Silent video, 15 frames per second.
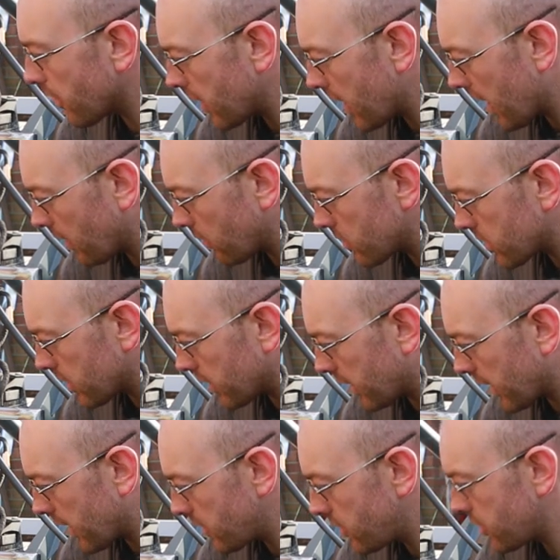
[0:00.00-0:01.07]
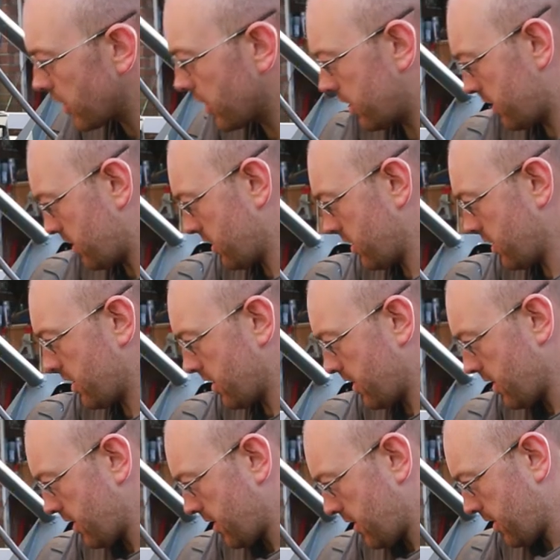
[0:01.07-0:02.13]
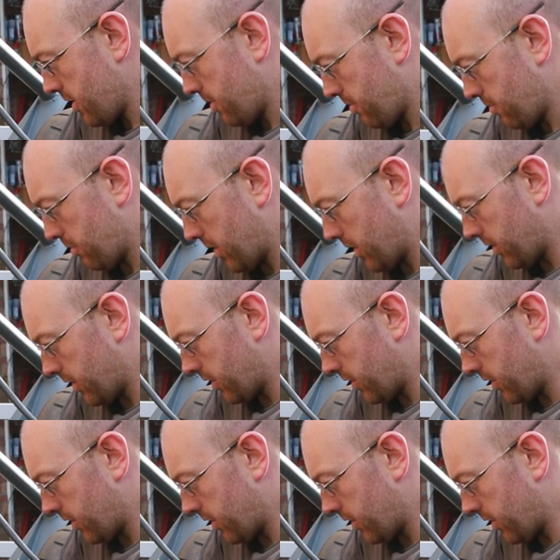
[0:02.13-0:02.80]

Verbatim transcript: than the outside edge because